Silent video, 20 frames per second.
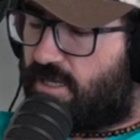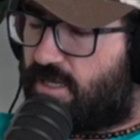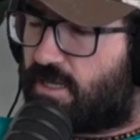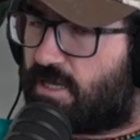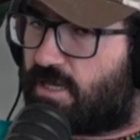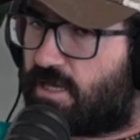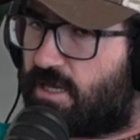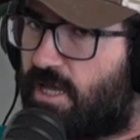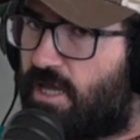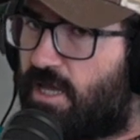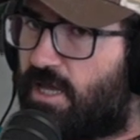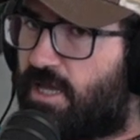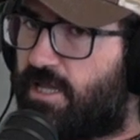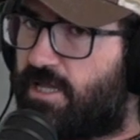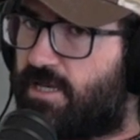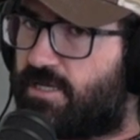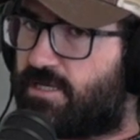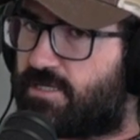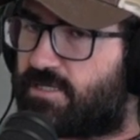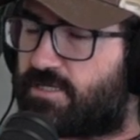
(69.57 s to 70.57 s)

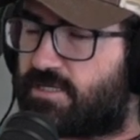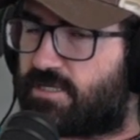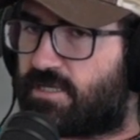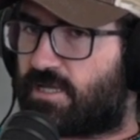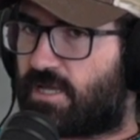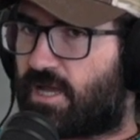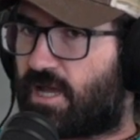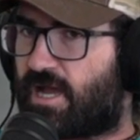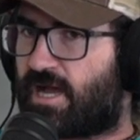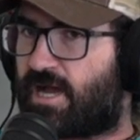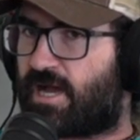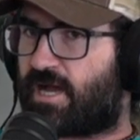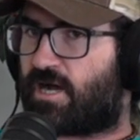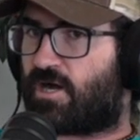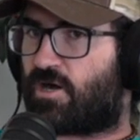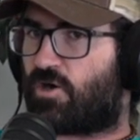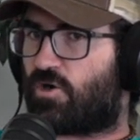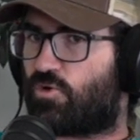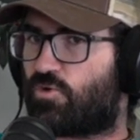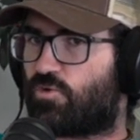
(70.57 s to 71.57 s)
and
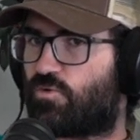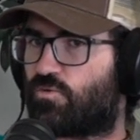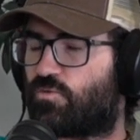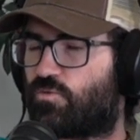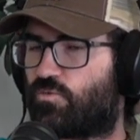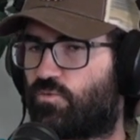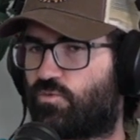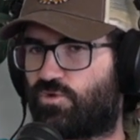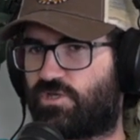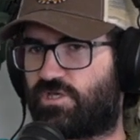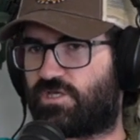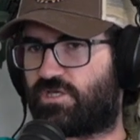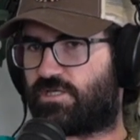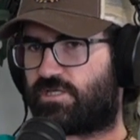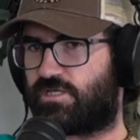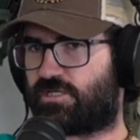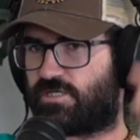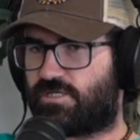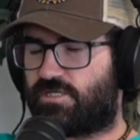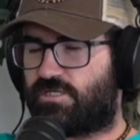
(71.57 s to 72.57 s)
how
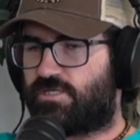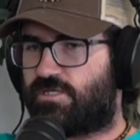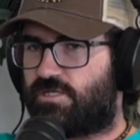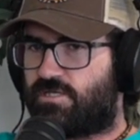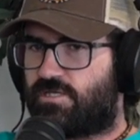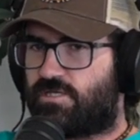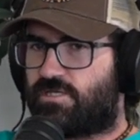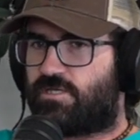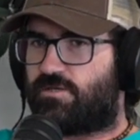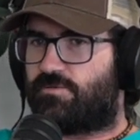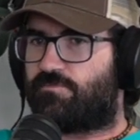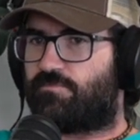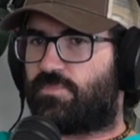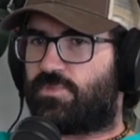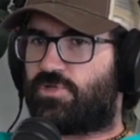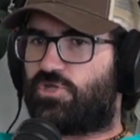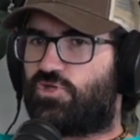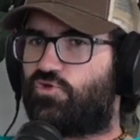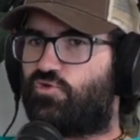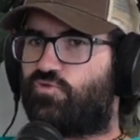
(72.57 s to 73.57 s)
we
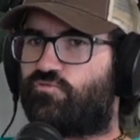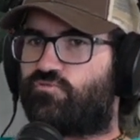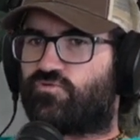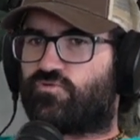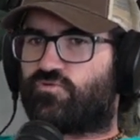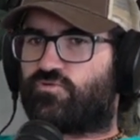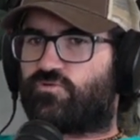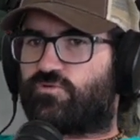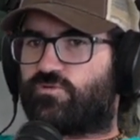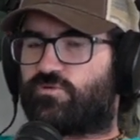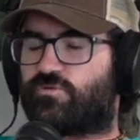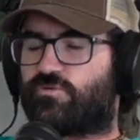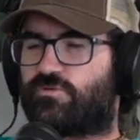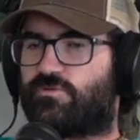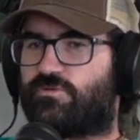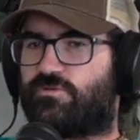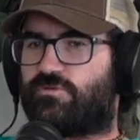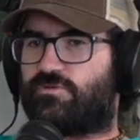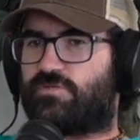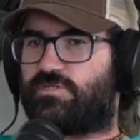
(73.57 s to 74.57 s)
maneuver
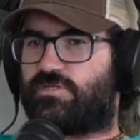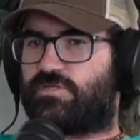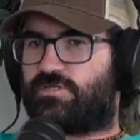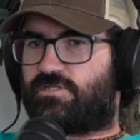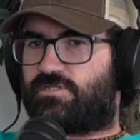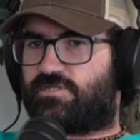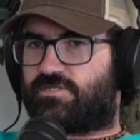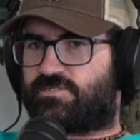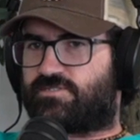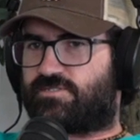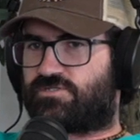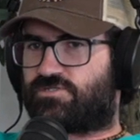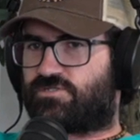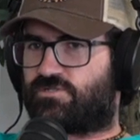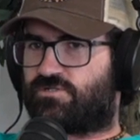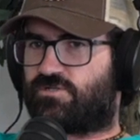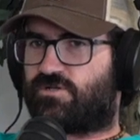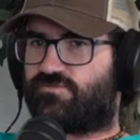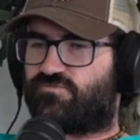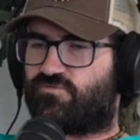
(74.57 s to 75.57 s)
the
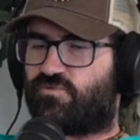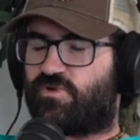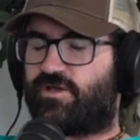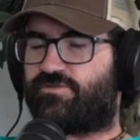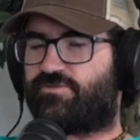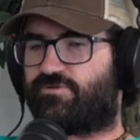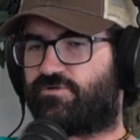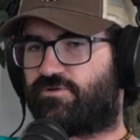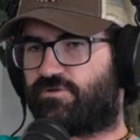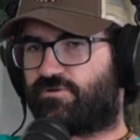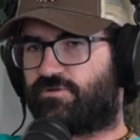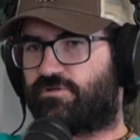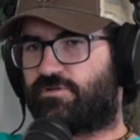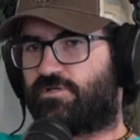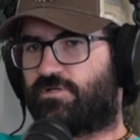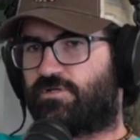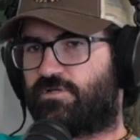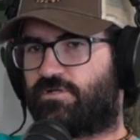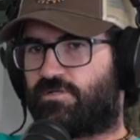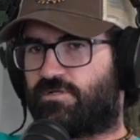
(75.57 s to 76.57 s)
decision of whether
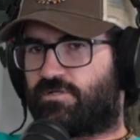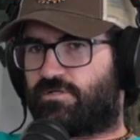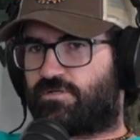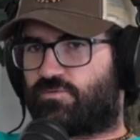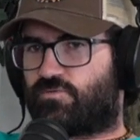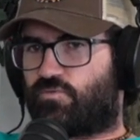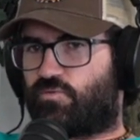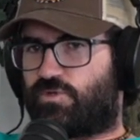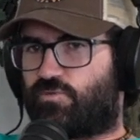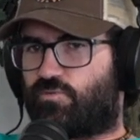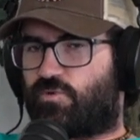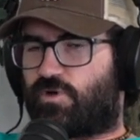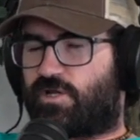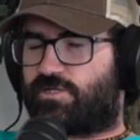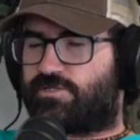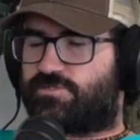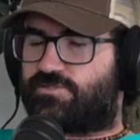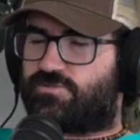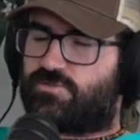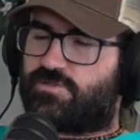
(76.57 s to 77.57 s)
we want
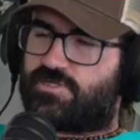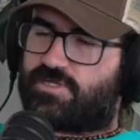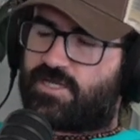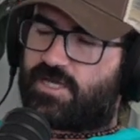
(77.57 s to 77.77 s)
to do it